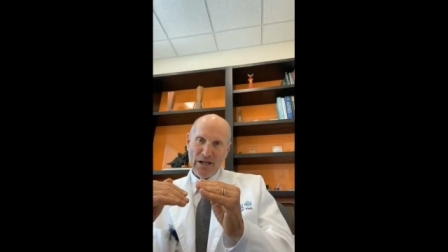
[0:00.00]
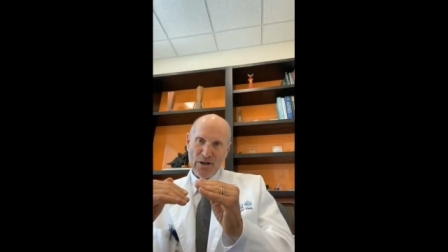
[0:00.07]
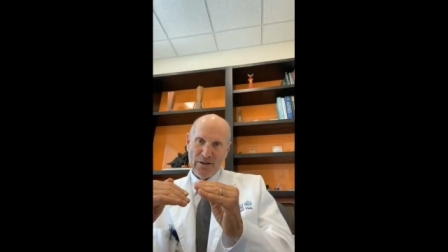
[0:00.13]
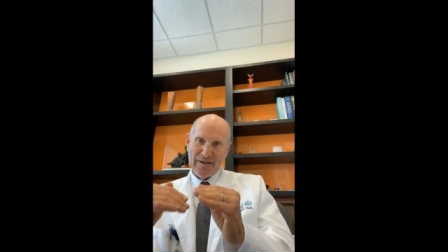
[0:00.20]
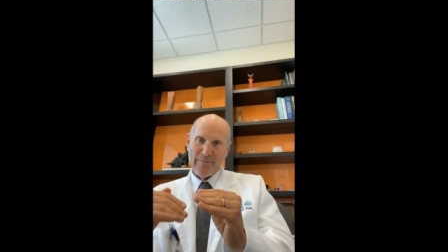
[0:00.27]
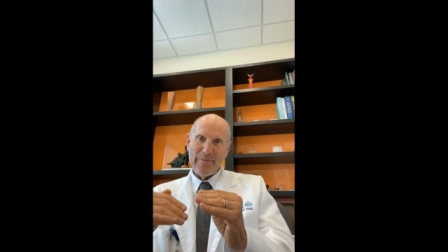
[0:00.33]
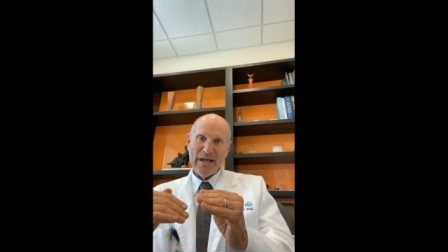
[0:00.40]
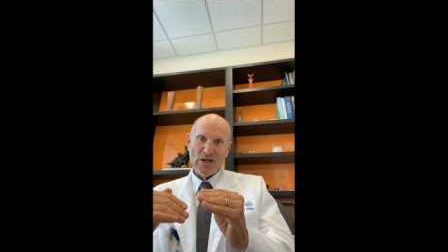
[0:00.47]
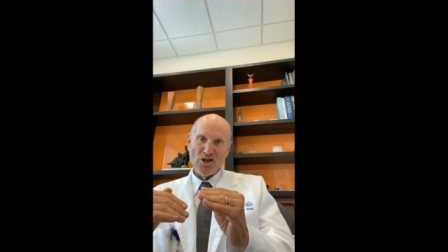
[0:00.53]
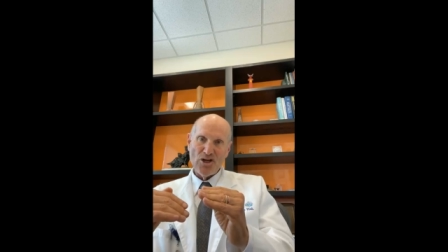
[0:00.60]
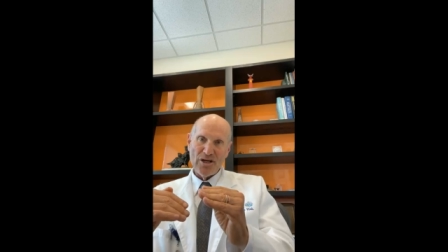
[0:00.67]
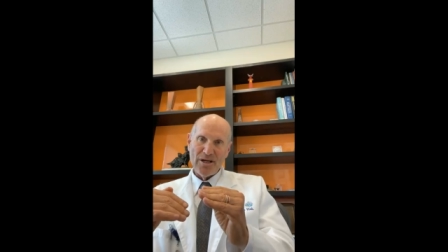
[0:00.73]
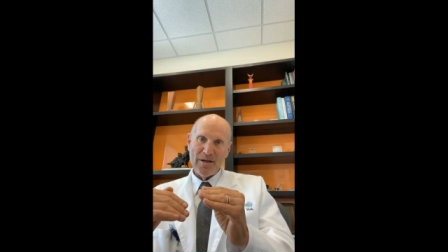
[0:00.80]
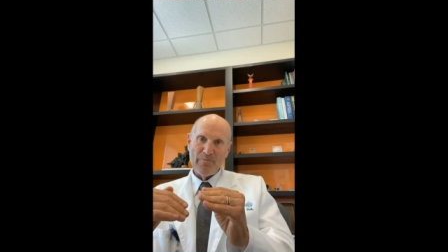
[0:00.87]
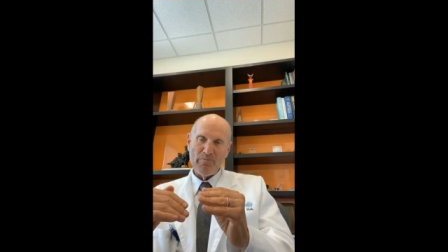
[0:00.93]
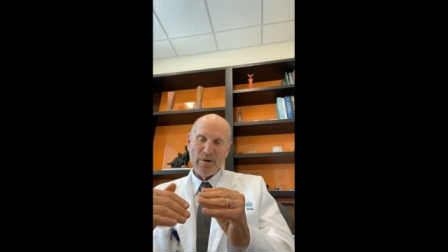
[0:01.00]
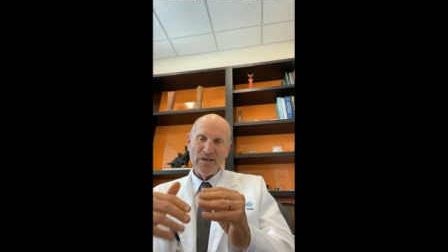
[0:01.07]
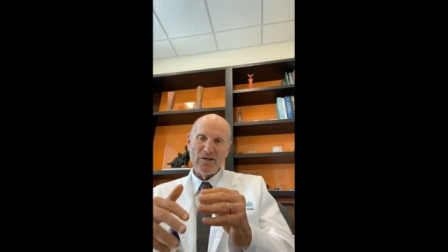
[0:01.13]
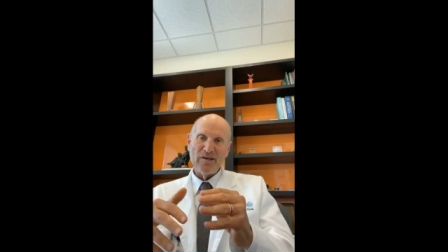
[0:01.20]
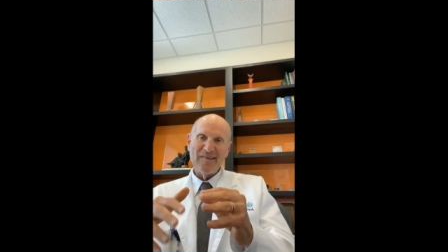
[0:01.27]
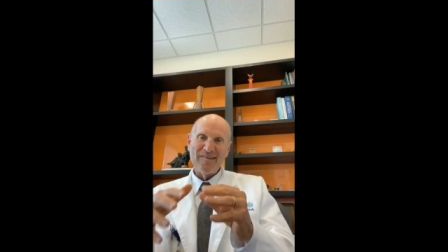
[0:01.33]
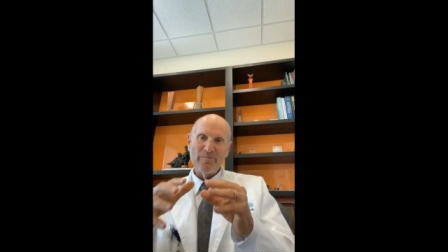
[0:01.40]
your dementia,
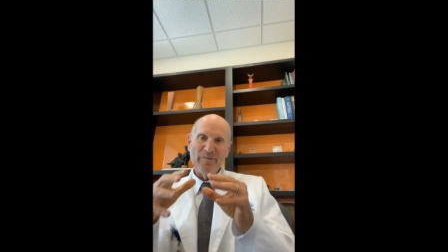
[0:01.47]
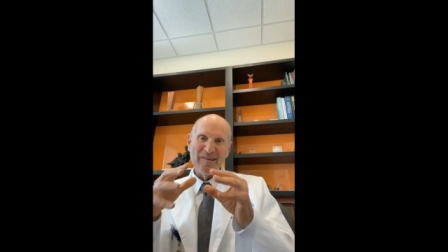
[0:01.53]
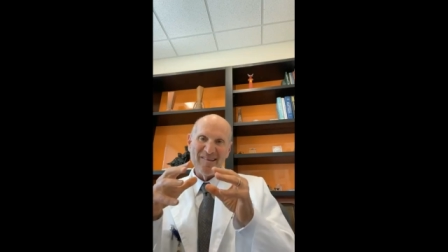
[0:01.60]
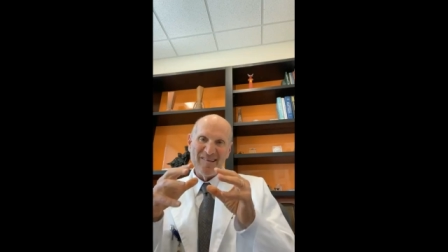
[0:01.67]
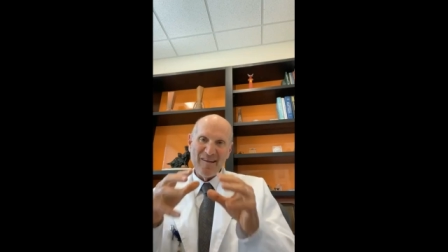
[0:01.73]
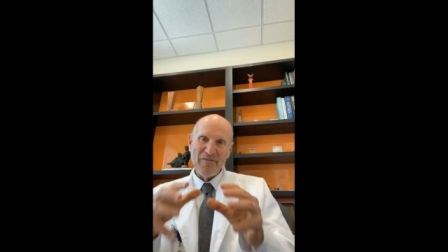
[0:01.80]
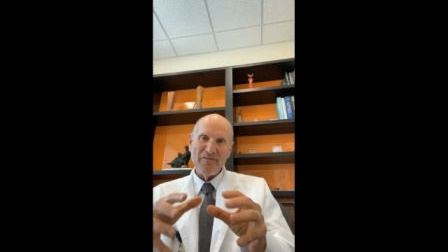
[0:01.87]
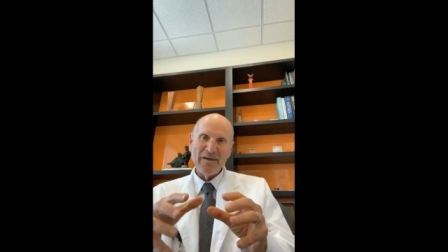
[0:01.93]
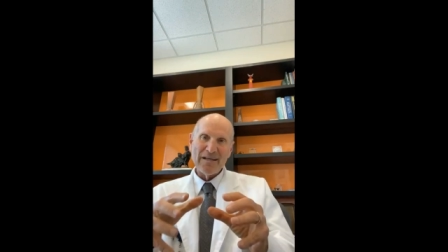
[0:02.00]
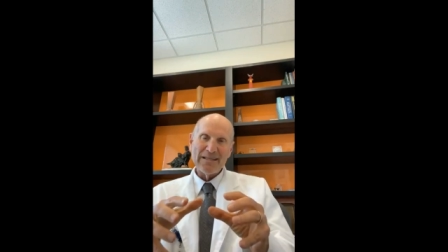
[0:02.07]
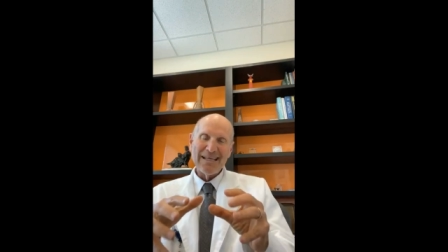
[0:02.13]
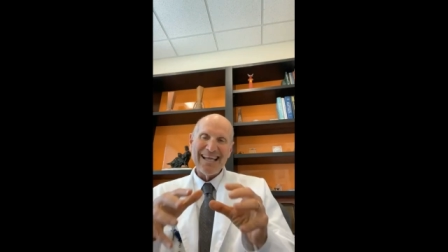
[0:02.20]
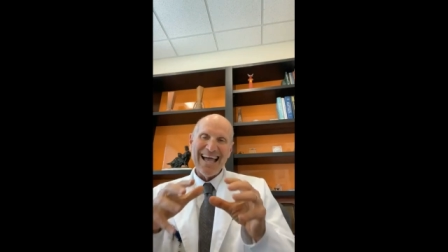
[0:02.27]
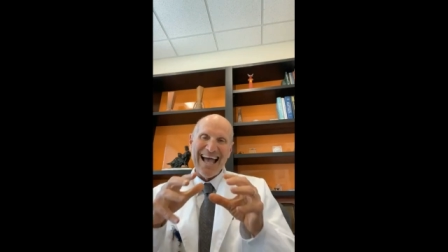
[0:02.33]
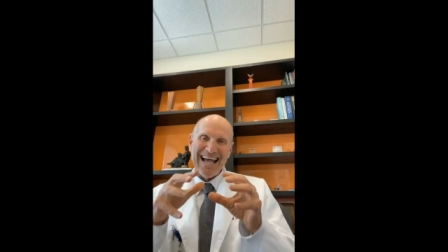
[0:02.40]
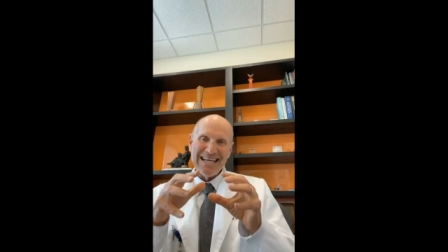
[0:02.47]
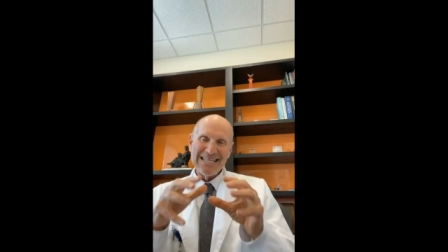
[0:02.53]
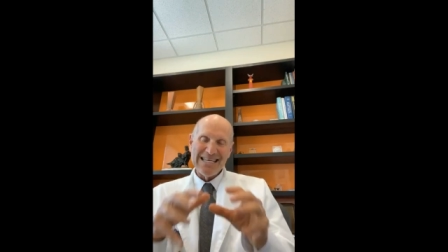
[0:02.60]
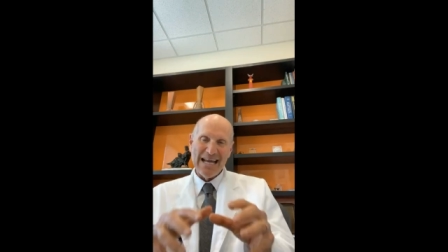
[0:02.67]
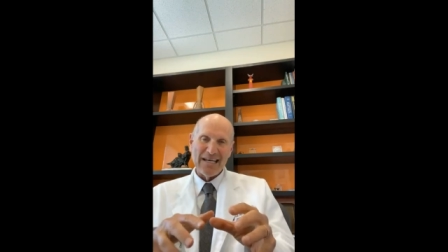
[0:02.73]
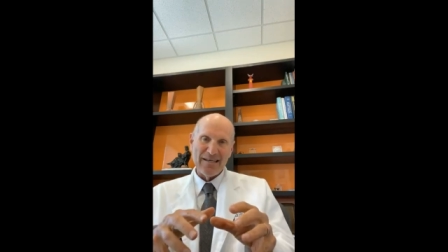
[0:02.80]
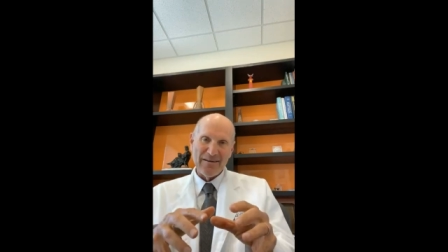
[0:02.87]
but to specifically
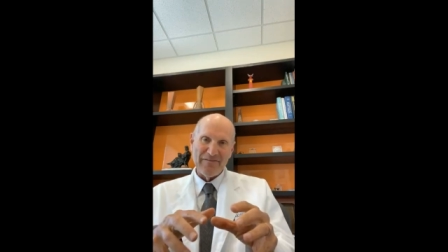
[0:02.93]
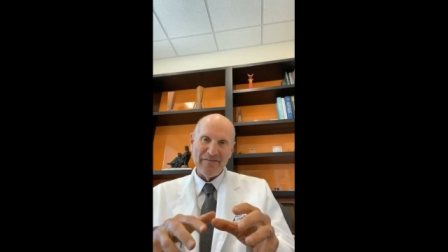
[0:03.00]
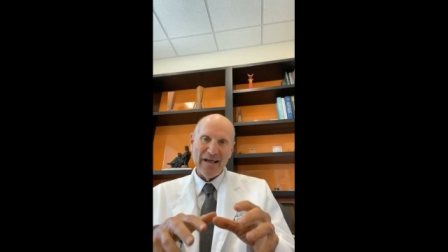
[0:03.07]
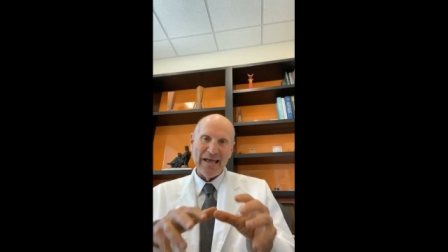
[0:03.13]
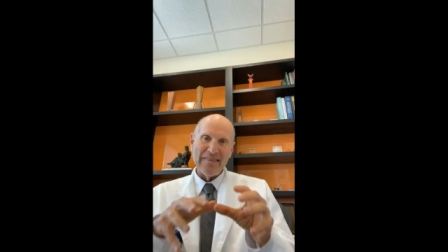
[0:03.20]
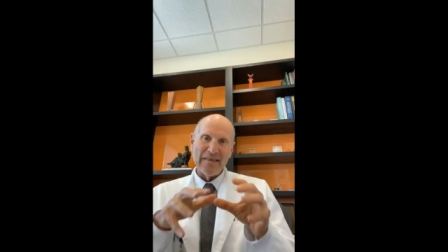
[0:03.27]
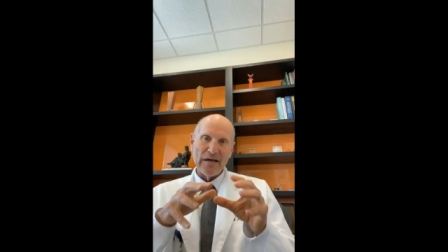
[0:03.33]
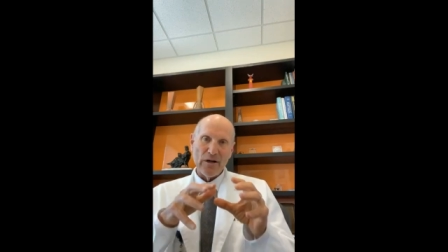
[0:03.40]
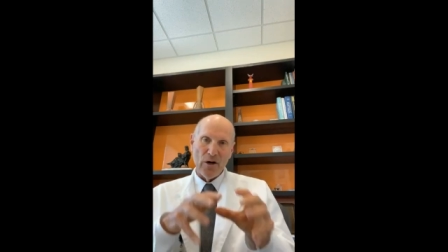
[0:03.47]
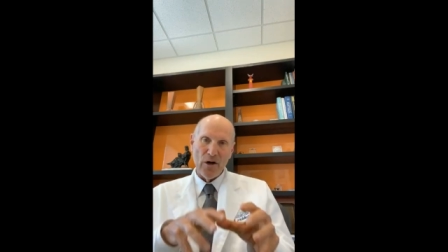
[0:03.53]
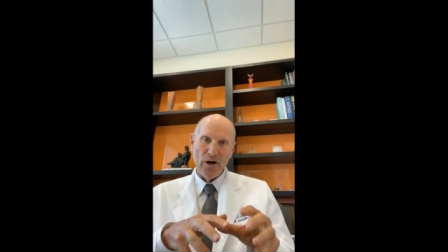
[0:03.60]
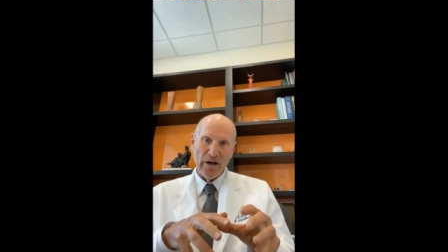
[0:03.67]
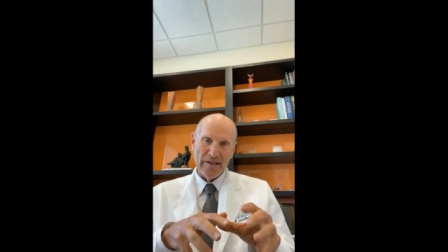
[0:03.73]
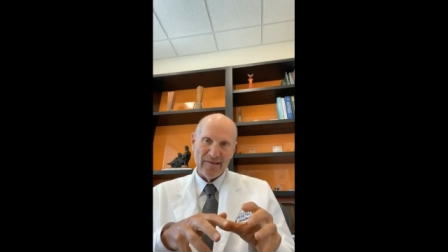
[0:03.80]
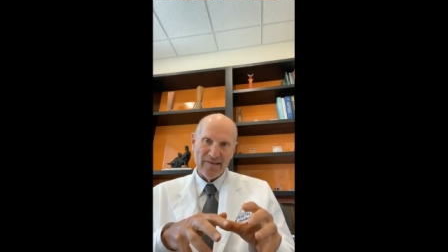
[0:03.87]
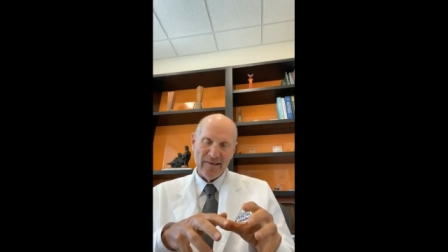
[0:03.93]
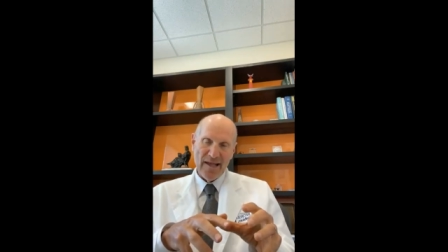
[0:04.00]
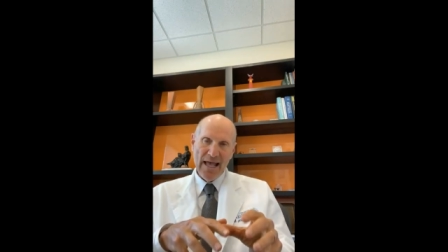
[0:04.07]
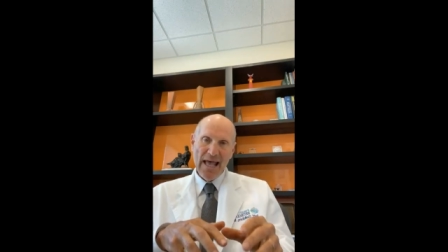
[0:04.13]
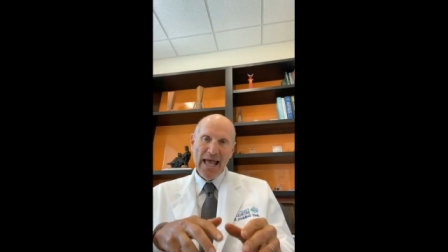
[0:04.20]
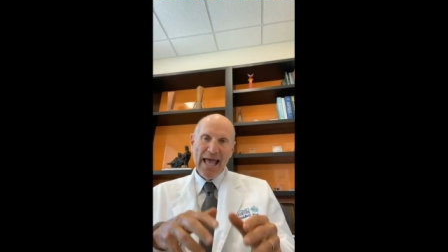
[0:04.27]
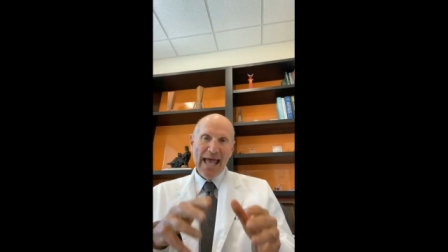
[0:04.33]
identify the cause.